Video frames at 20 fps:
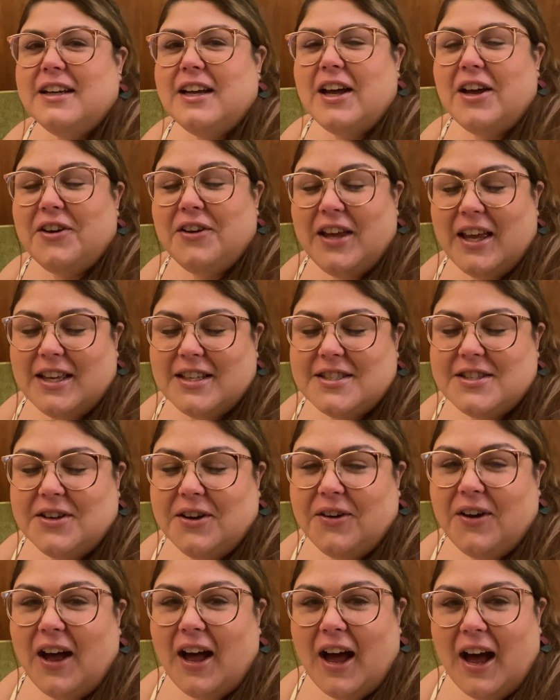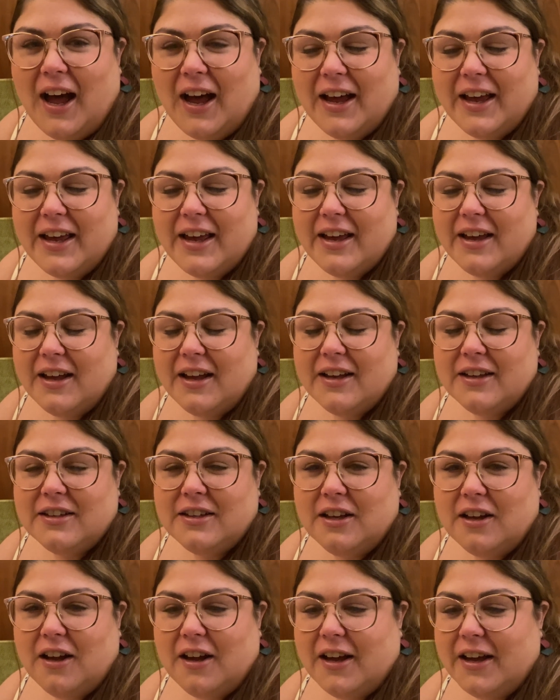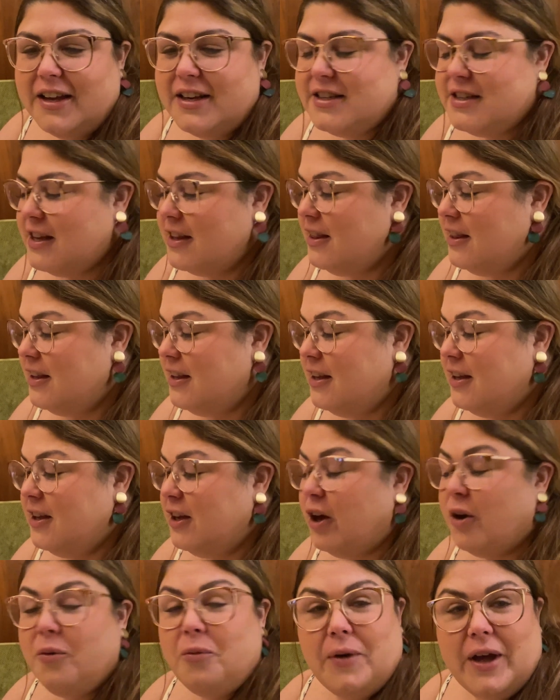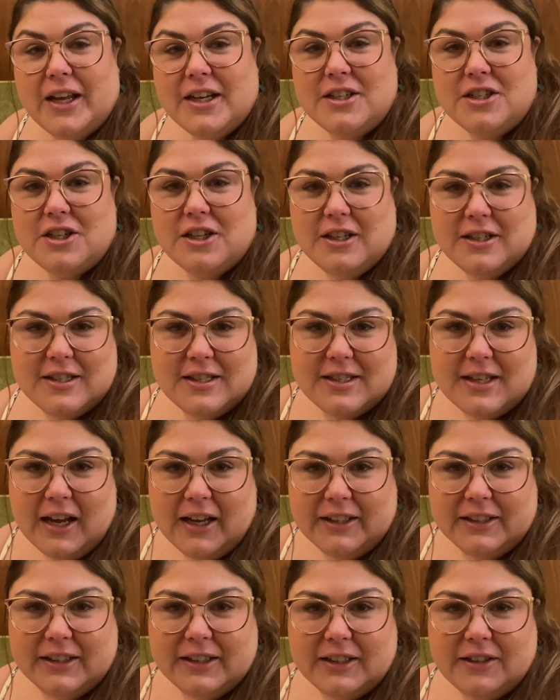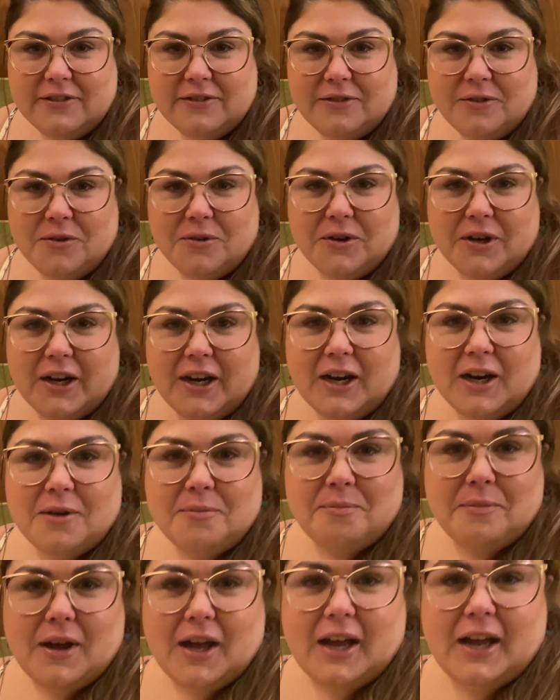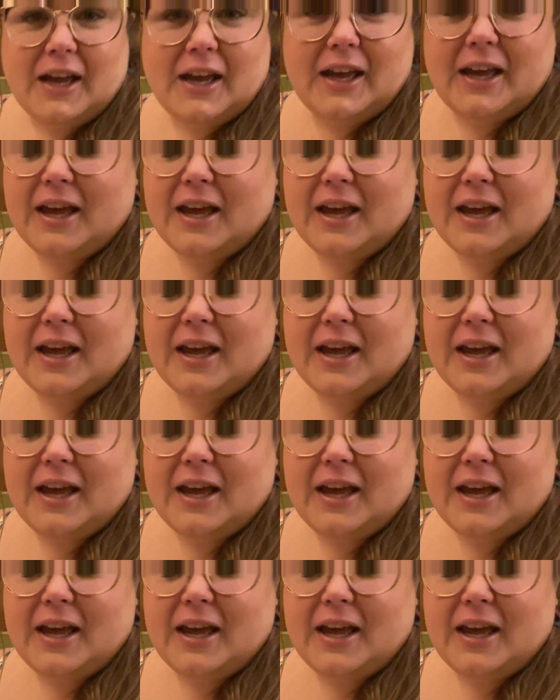Okay, so I got the wedge salad for my